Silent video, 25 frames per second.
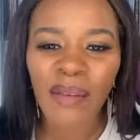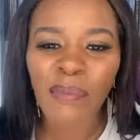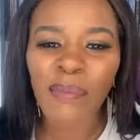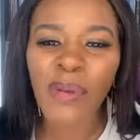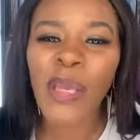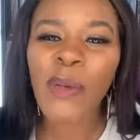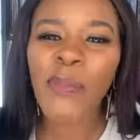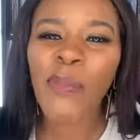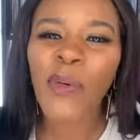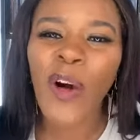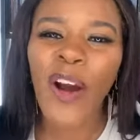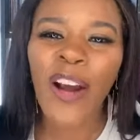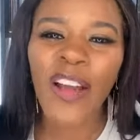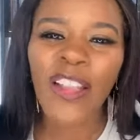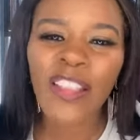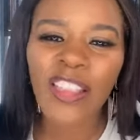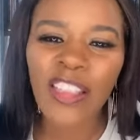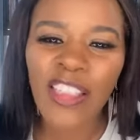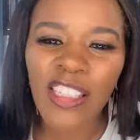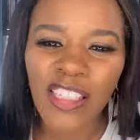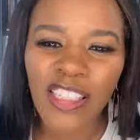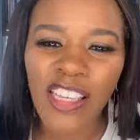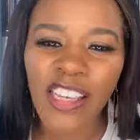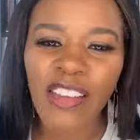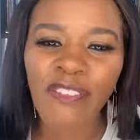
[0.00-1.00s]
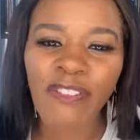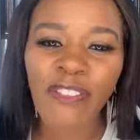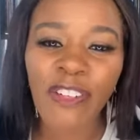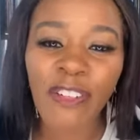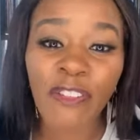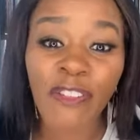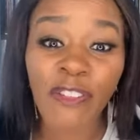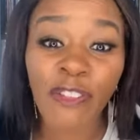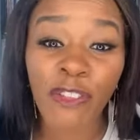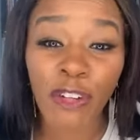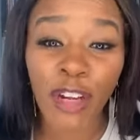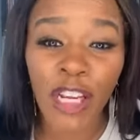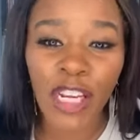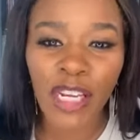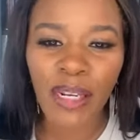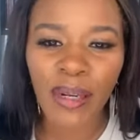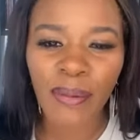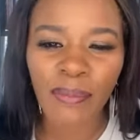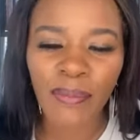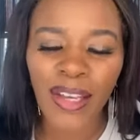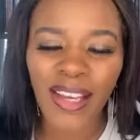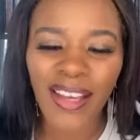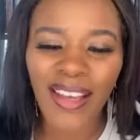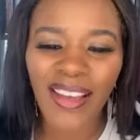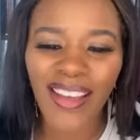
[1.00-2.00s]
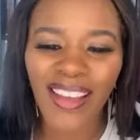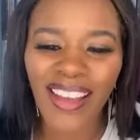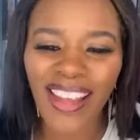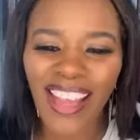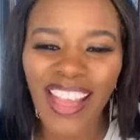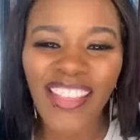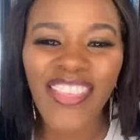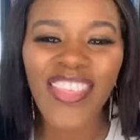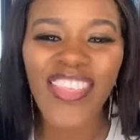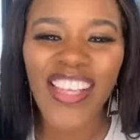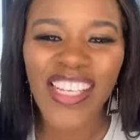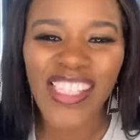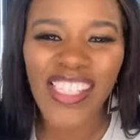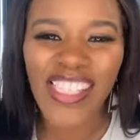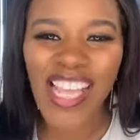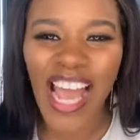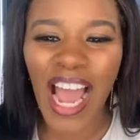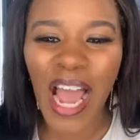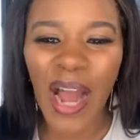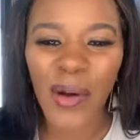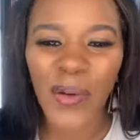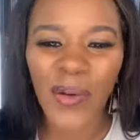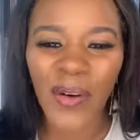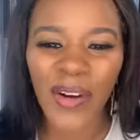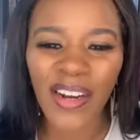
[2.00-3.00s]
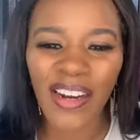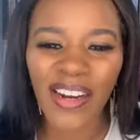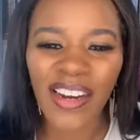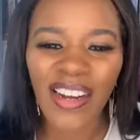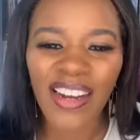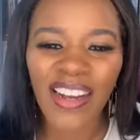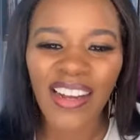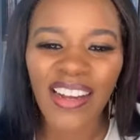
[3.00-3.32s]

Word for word: People are looking for freedom in this hour.